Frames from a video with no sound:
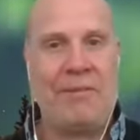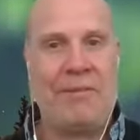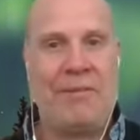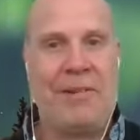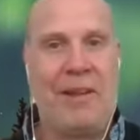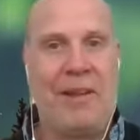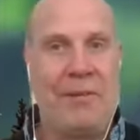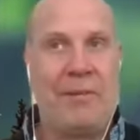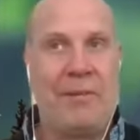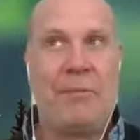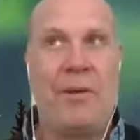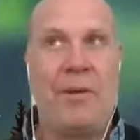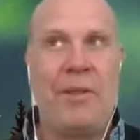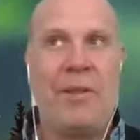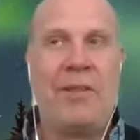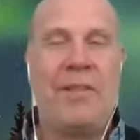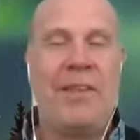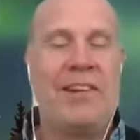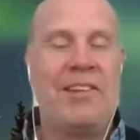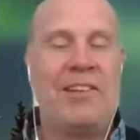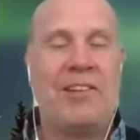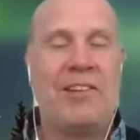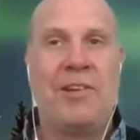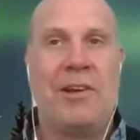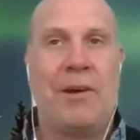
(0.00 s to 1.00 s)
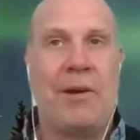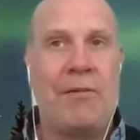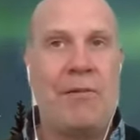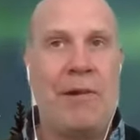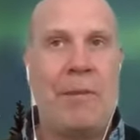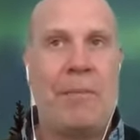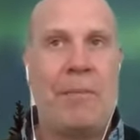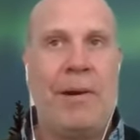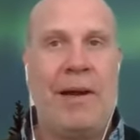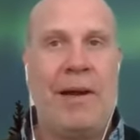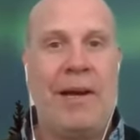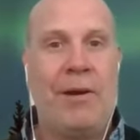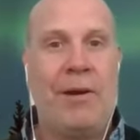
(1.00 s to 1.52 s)
like one of the things I took away really
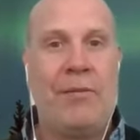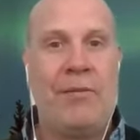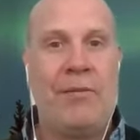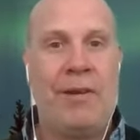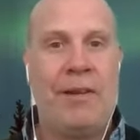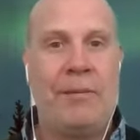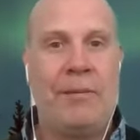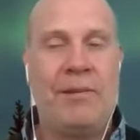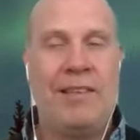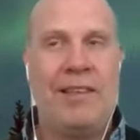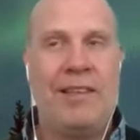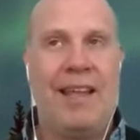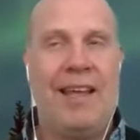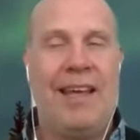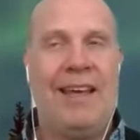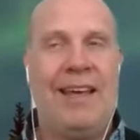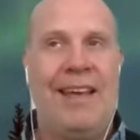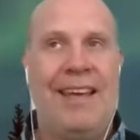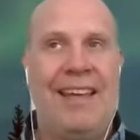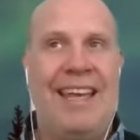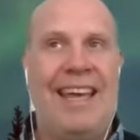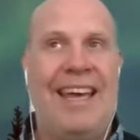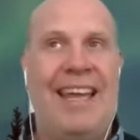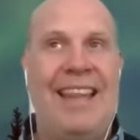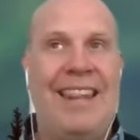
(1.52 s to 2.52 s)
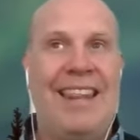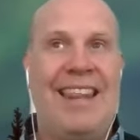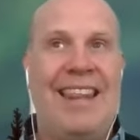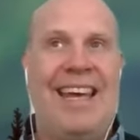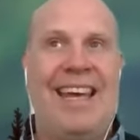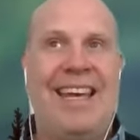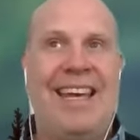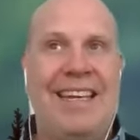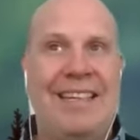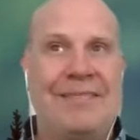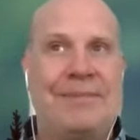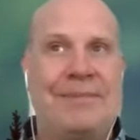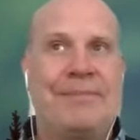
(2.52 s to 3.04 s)
powerfully was that, again,
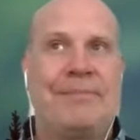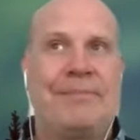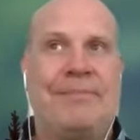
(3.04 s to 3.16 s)
that,